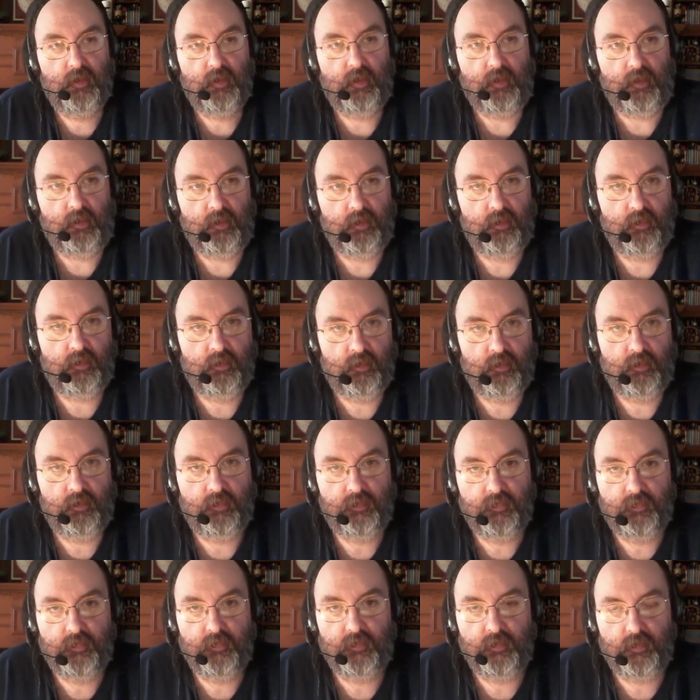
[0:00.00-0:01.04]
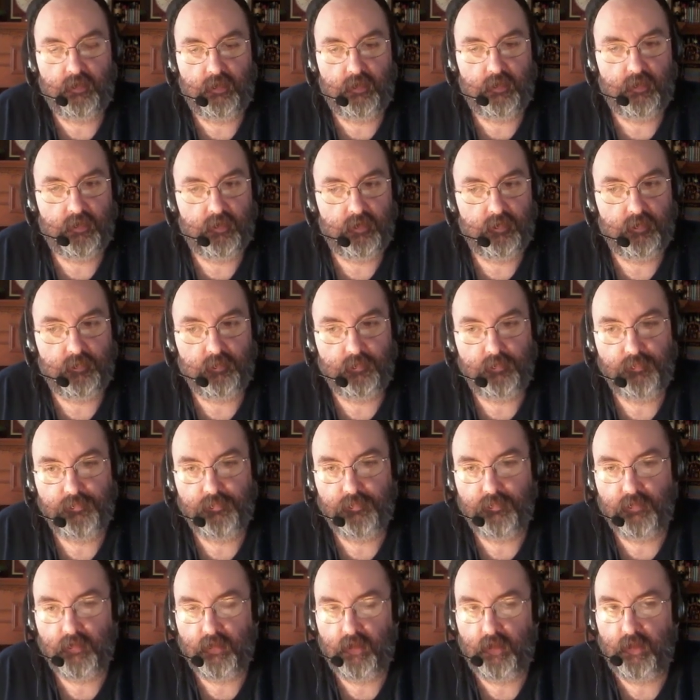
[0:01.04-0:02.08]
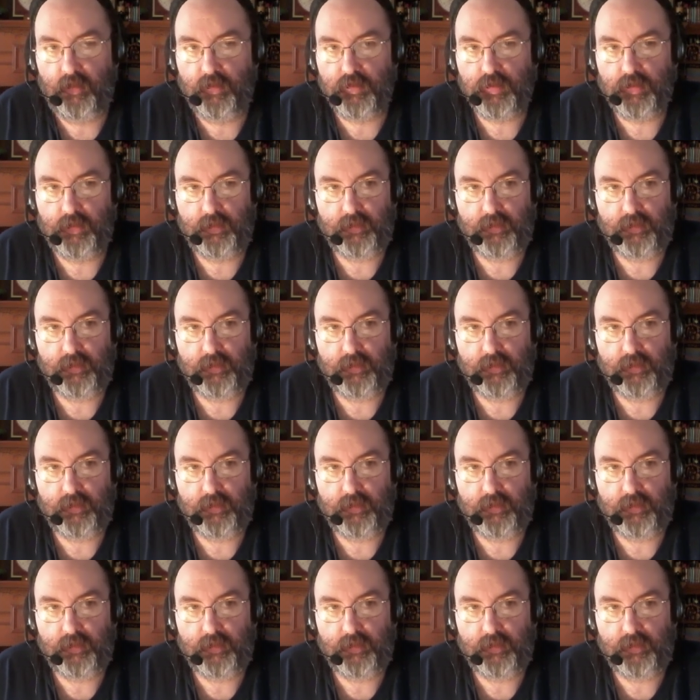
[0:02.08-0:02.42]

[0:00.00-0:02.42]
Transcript: and uh, gosh,